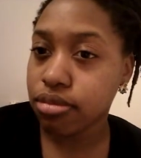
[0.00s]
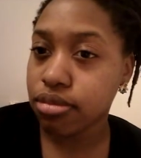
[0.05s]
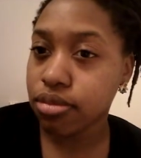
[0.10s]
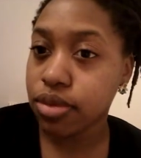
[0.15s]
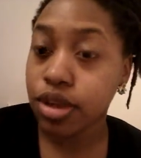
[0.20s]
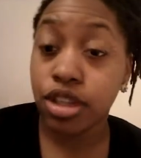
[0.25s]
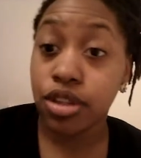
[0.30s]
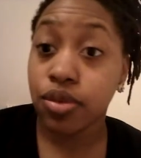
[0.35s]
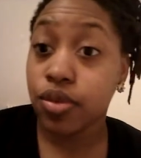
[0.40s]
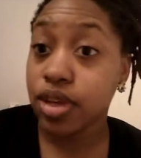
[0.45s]

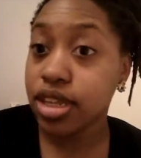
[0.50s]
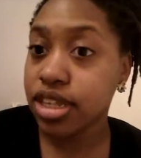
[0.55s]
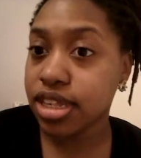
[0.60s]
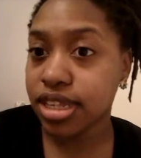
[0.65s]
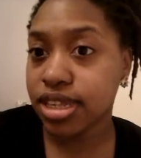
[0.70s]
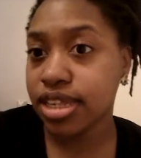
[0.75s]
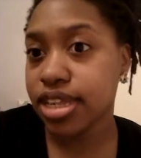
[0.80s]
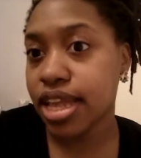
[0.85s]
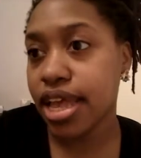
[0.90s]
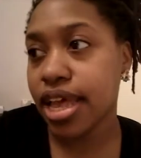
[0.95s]
one of the
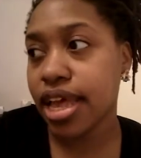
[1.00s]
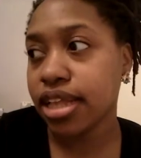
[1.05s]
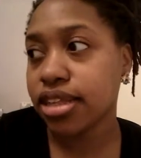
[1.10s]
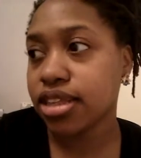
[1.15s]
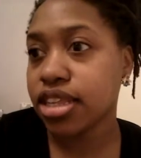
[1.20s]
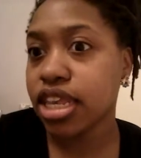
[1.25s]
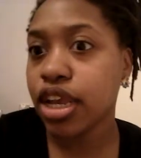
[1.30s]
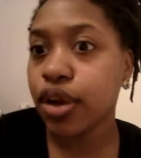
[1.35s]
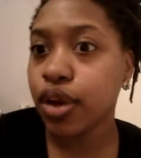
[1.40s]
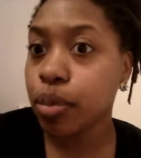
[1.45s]
reasons that
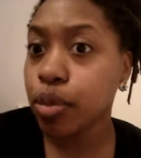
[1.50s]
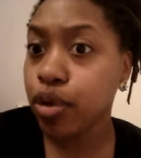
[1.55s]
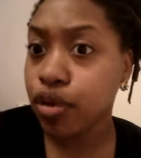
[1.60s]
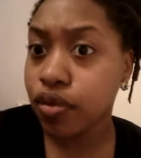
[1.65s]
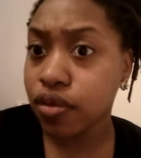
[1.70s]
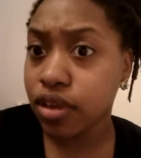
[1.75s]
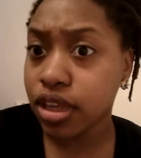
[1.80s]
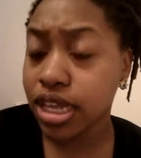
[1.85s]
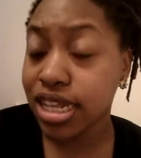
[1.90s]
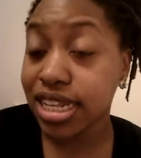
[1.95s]
scary
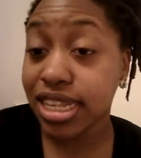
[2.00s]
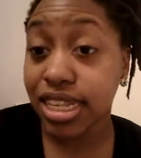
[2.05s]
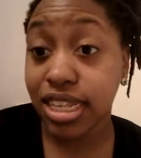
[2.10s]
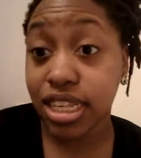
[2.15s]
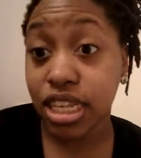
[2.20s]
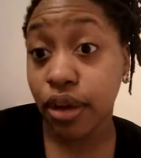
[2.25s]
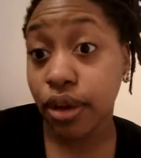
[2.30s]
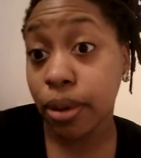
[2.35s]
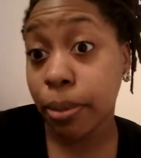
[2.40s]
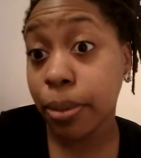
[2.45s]
movies
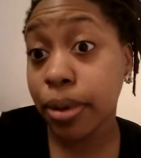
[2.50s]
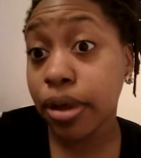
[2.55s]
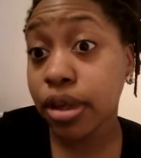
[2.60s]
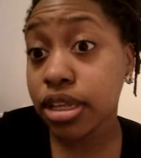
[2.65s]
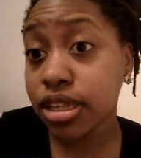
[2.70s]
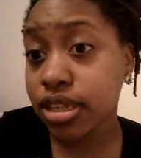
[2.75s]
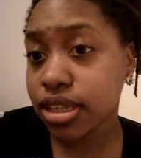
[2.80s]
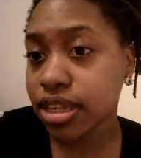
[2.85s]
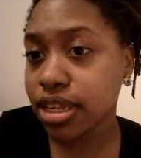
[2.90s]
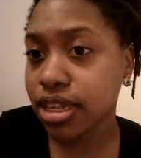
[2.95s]
and scary
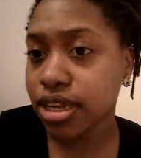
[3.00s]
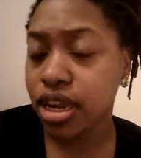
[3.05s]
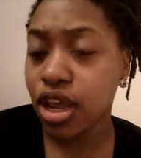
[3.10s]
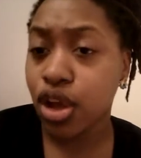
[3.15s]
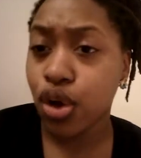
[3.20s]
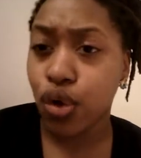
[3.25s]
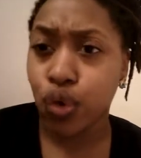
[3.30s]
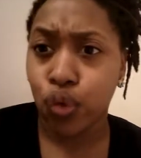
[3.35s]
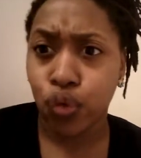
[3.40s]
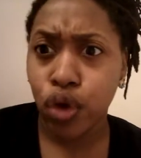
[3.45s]
books and
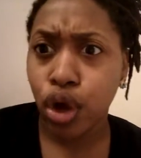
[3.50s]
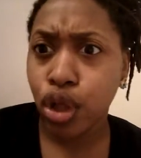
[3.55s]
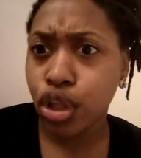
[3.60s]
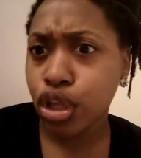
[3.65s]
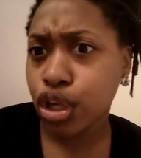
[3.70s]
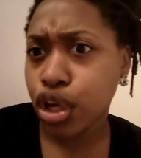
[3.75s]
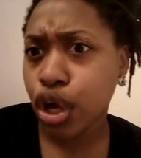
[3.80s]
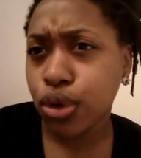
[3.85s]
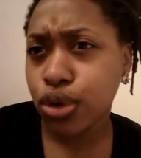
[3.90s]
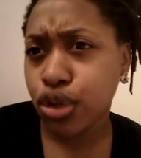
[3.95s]

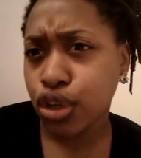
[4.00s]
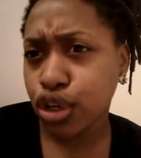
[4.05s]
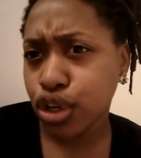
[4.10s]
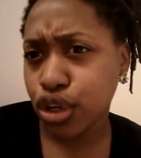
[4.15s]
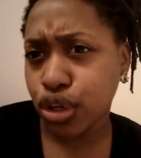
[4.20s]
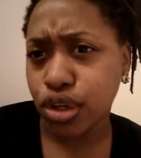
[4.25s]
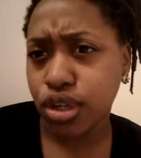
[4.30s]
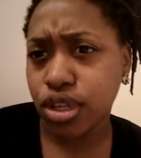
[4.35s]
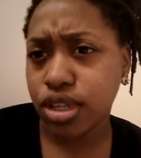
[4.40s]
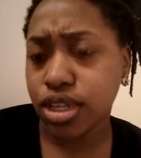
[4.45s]
roller
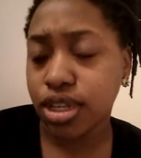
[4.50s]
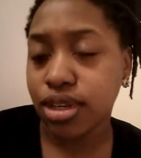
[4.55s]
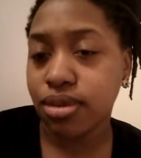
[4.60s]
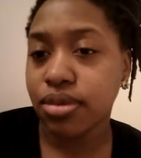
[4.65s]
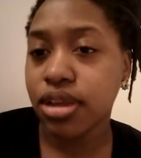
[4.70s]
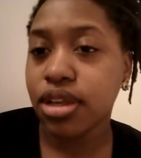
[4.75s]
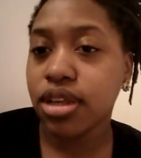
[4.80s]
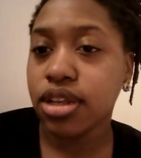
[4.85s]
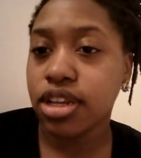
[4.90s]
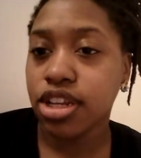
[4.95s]
coasters
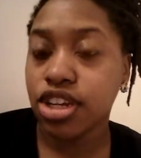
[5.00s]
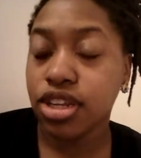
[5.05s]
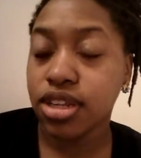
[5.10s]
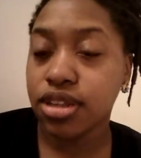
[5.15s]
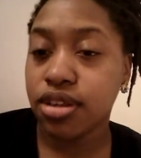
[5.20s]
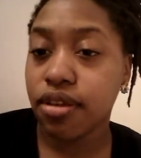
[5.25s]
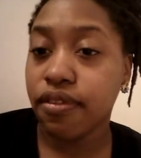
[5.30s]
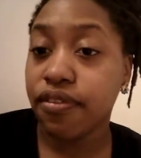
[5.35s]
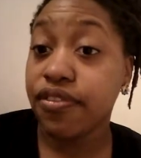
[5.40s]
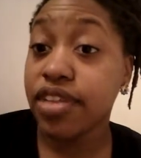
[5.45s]
and
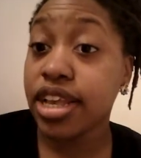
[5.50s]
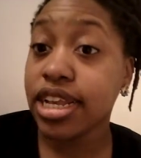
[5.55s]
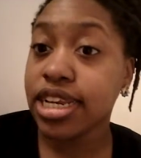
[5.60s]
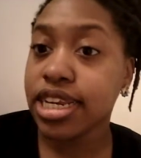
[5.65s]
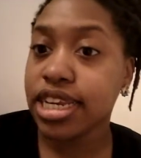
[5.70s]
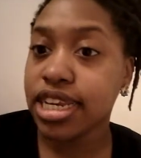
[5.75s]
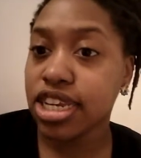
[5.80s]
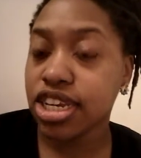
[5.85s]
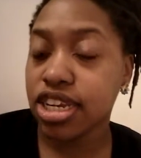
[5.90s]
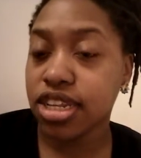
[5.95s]
just
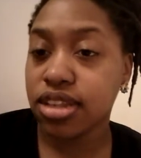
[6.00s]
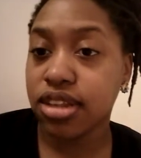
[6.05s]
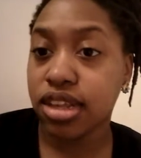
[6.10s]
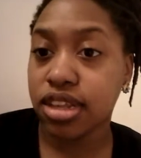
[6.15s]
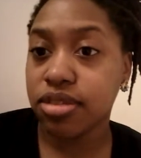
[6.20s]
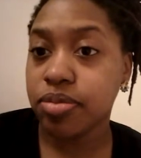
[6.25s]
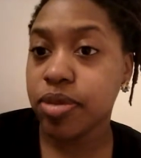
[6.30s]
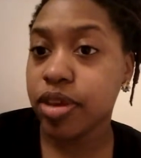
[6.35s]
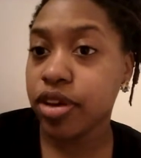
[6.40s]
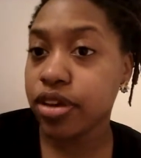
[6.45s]
fictitious
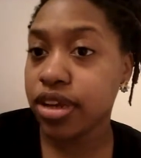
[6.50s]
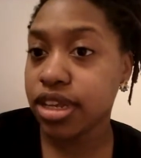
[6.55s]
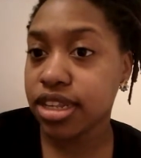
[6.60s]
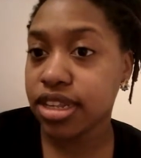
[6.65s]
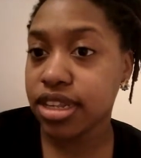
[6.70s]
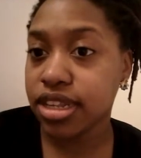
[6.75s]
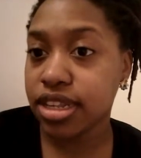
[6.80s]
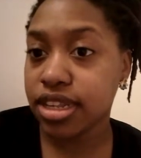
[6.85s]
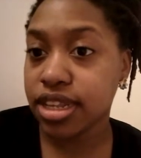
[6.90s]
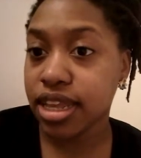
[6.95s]

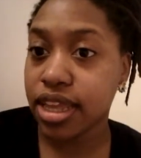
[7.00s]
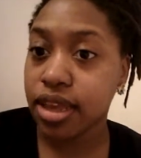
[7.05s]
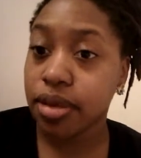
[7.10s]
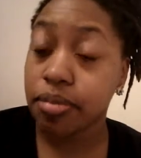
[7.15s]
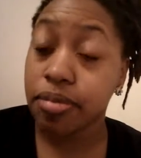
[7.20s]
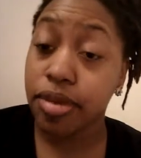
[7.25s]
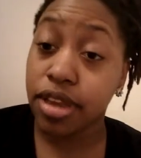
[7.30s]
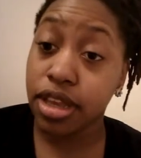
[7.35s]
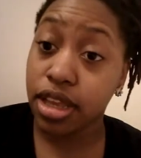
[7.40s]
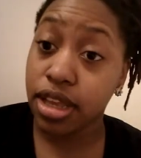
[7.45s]
experiences that
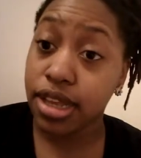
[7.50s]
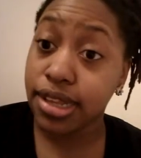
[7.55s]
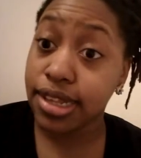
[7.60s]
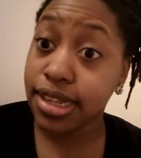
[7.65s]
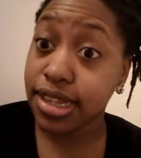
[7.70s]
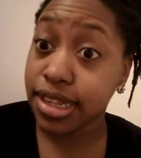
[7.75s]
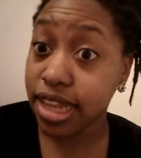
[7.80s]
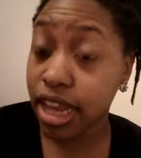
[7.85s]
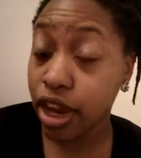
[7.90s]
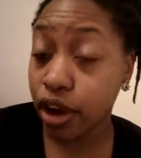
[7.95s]
can be
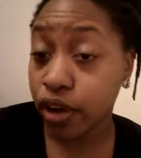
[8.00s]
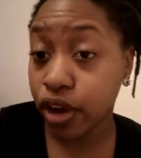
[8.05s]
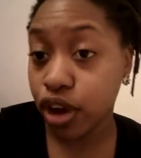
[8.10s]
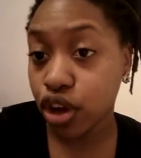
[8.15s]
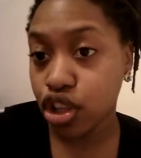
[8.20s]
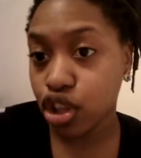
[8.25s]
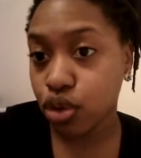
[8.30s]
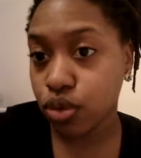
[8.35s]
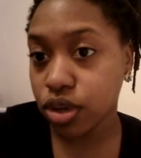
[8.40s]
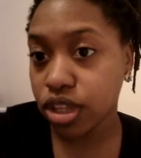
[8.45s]
scary
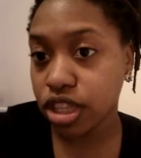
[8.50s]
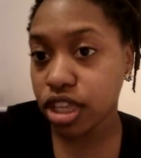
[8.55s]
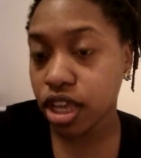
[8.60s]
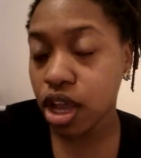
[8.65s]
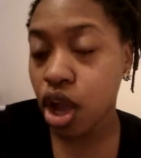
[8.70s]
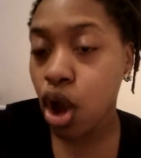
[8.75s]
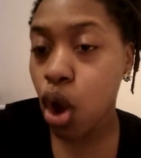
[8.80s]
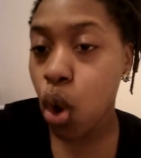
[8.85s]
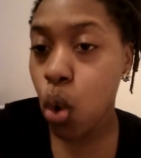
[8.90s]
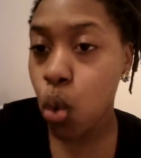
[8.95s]
or
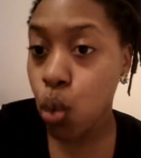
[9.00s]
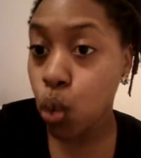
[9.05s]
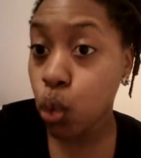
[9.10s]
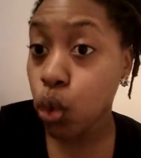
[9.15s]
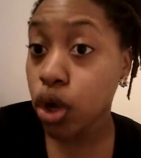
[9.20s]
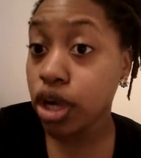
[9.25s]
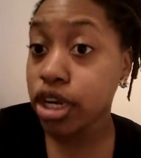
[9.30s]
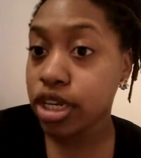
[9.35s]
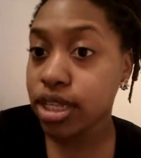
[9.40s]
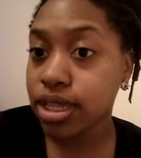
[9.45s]
thrilling,
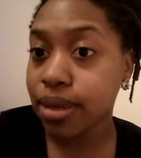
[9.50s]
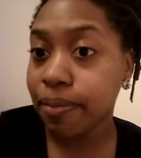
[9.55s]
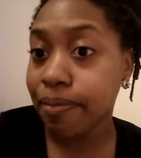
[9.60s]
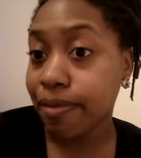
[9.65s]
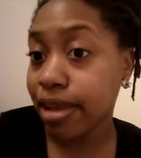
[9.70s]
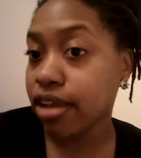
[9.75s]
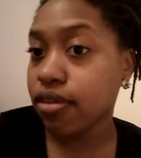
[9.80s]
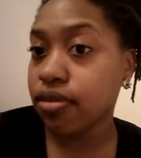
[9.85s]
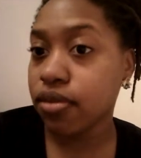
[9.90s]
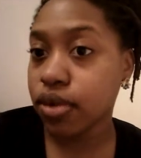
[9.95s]
one of the
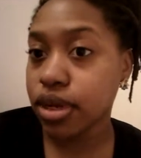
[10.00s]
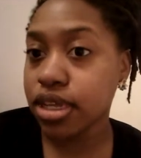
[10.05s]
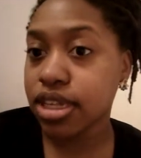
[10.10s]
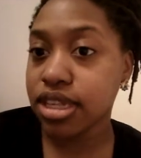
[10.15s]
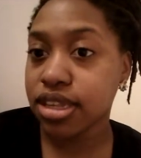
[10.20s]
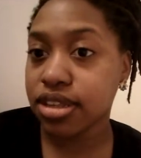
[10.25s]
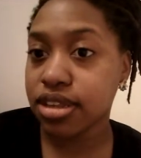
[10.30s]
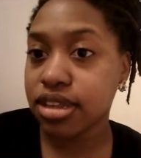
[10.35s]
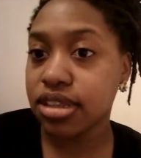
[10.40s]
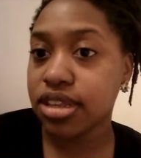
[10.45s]
main
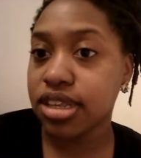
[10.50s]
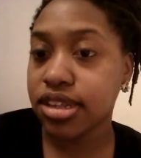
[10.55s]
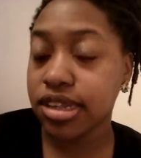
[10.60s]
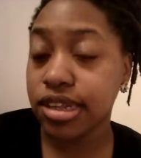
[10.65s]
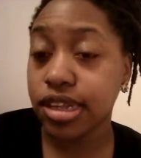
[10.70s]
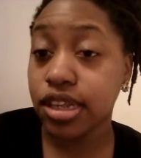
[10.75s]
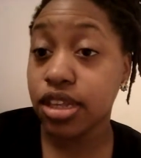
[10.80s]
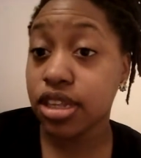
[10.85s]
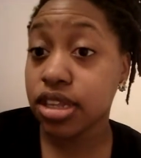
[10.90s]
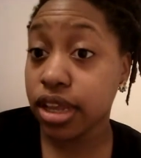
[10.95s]
reasons that these
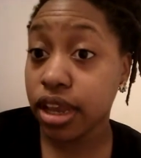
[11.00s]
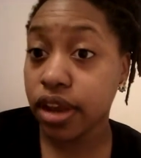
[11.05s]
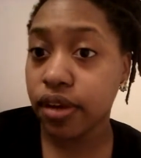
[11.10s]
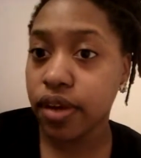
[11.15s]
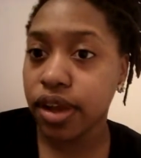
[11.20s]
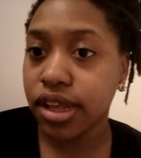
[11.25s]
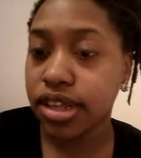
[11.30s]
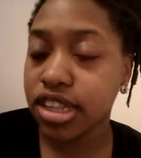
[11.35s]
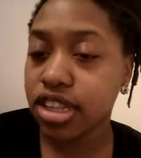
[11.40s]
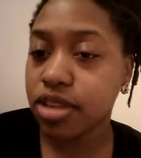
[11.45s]
things
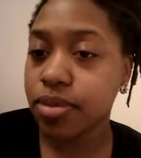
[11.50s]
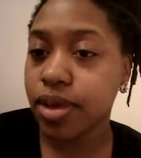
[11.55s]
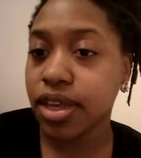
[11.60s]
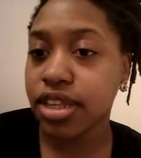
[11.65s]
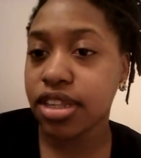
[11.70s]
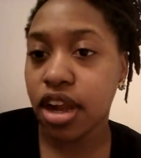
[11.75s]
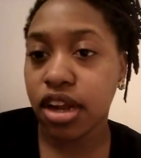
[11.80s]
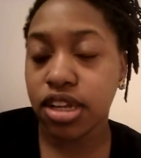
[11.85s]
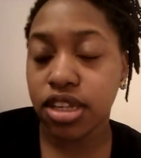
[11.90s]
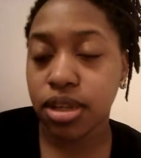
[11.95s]
scare us is
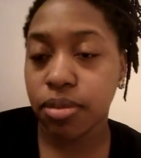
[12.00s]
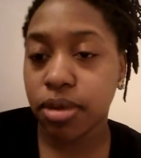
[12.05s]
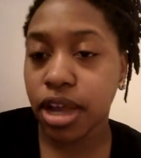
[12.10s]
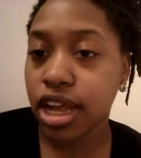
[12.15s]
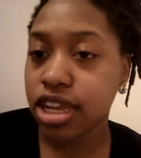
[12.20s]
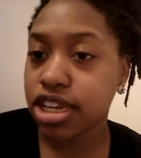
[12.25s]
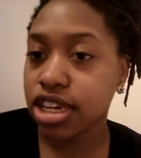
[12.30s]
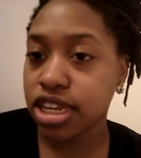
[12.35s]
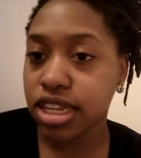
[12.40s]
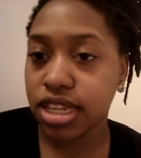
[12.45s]
because our
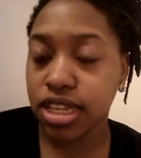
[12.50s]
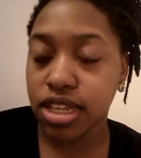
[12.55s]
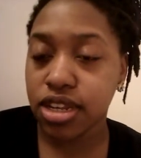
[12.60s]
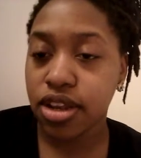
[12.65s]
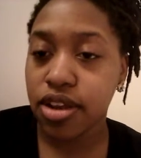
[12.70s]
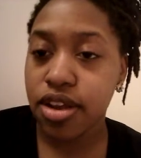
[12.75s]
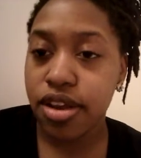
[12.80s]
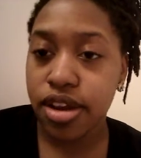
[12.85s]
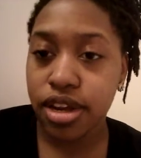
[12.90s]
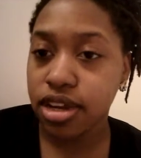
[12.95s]
subconscious
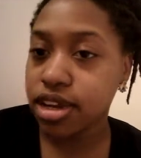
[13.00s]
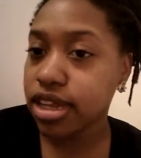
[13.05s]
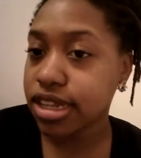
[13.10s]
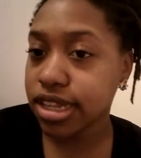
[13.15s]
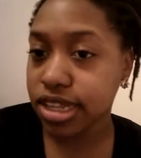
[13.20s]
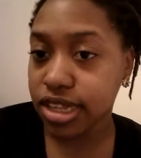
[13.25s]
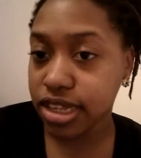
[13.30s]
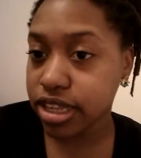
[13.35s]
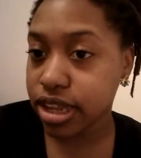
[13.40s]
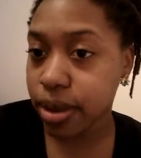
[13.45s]

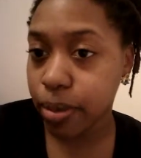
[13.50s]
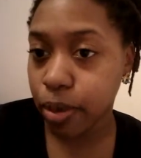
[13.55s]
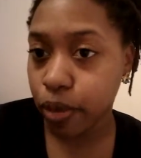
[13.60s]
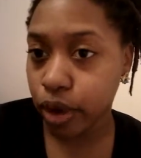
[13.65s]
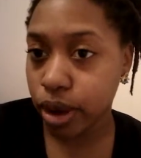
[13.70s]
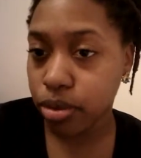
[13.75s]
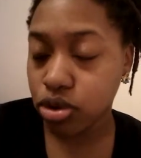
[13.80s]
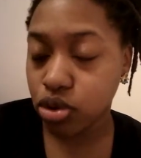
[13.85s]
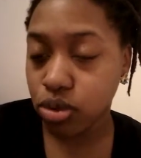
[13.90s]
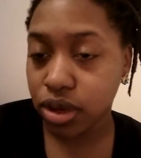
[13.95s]
doesn't
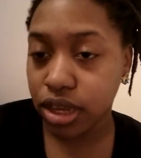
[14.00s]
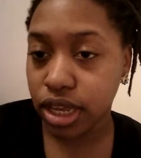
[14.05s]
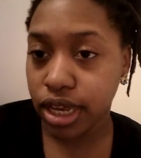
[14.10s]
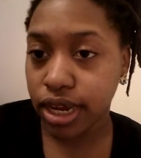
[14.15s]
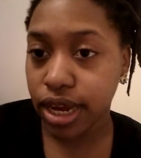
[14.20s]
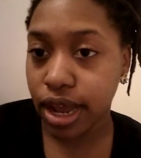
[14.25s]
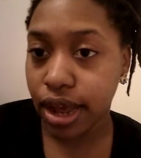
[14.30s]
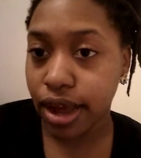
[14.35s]
separate between